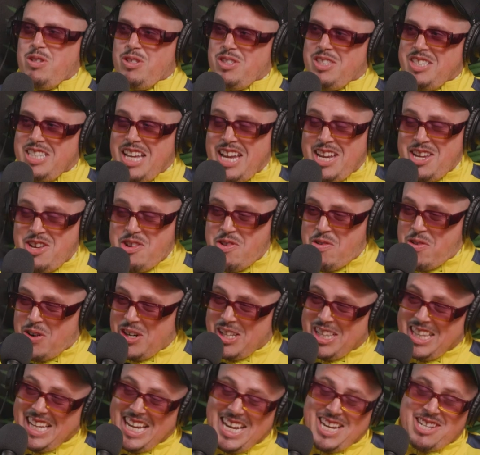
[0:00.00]
will say your
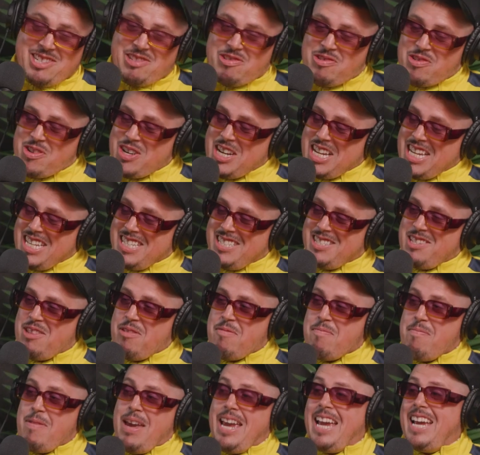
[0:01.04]
landlord is
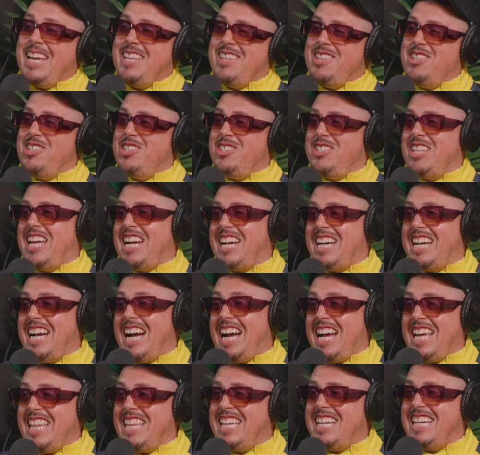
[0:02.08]
the man though. That
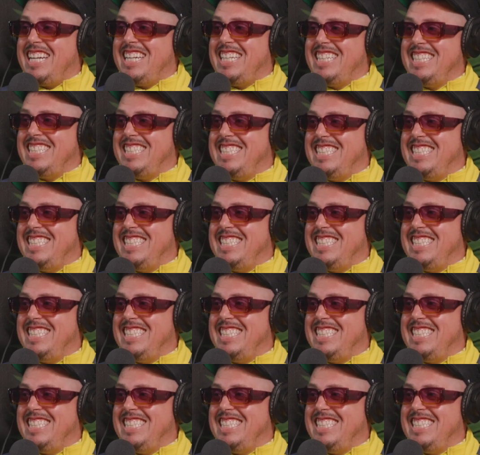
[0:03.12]
guy there.